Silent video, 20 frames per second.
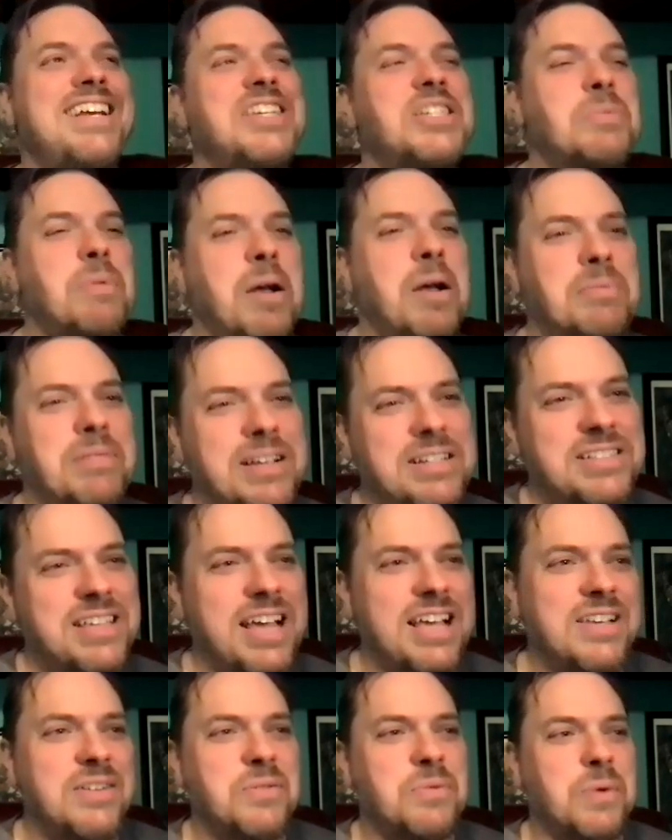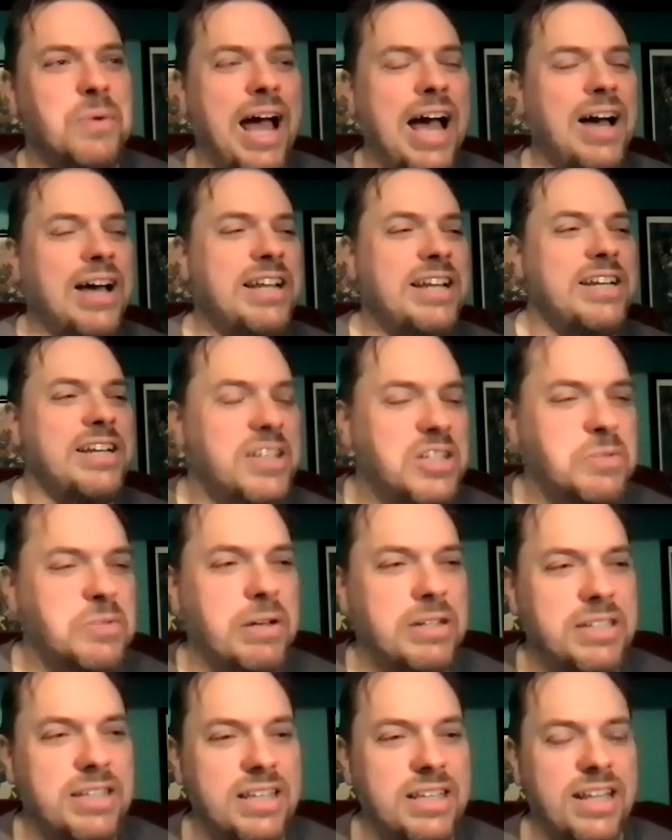Sparkplug's like, "Wow, I didn't
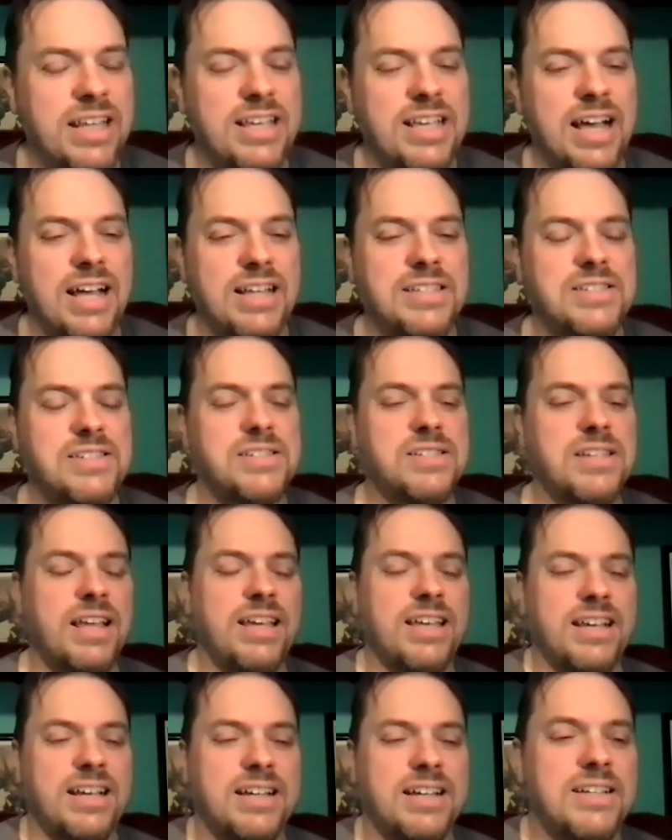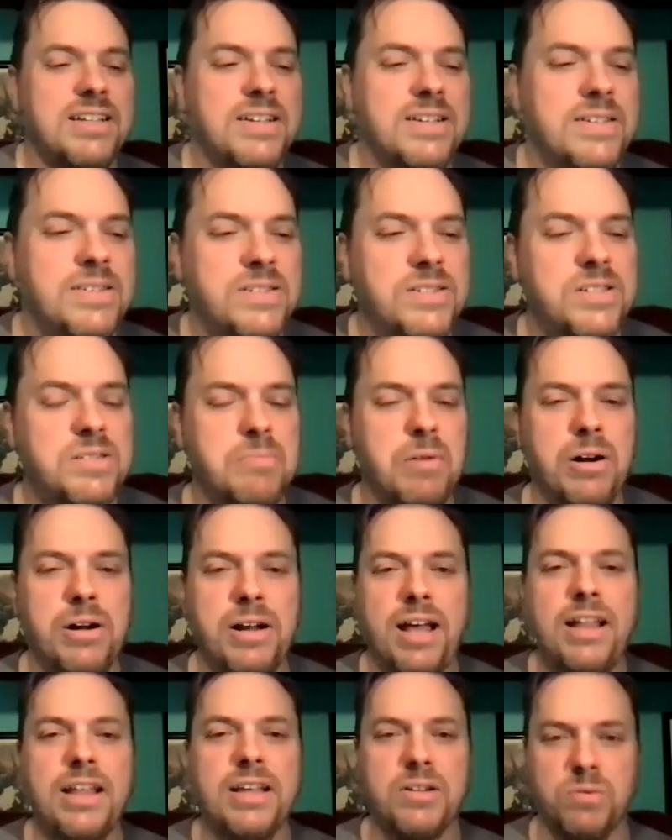expect to get a smart
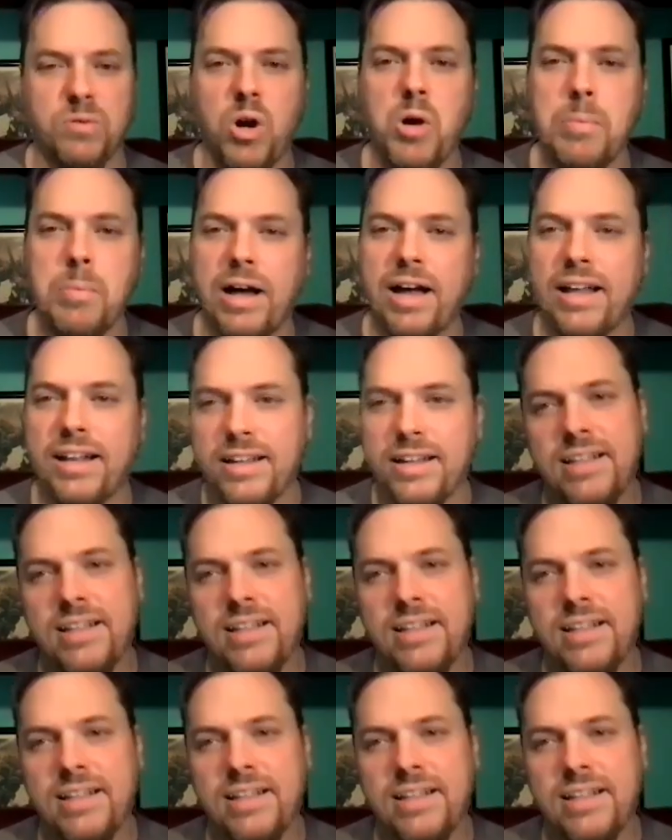aleck robot."